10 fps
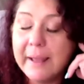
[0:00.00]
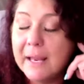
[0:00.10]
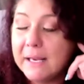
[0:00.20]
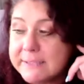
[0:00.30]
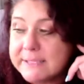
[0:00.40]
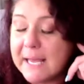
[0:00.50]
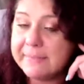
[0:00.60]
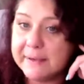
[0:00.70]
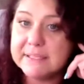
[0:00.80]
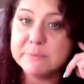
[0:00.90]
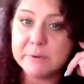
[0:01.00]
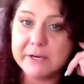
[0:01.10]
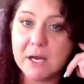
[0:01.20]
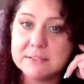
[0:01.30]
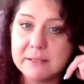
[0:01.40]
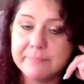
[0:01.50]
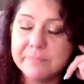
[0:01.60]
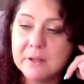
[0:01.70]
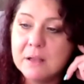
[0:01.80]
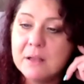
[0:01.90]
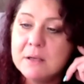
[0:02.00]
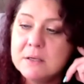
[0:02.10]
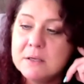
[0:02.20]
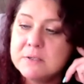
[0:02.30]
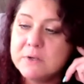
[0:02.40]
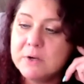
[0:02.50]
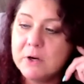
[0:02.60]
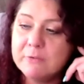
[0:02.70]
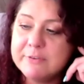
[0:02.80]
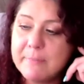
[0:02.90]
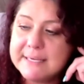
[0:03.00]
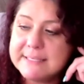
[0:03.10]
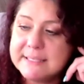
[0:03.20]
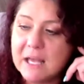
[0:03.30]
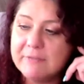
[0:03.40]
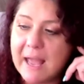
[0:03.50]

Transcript: At least I think it's pretty awesome. So, for myself,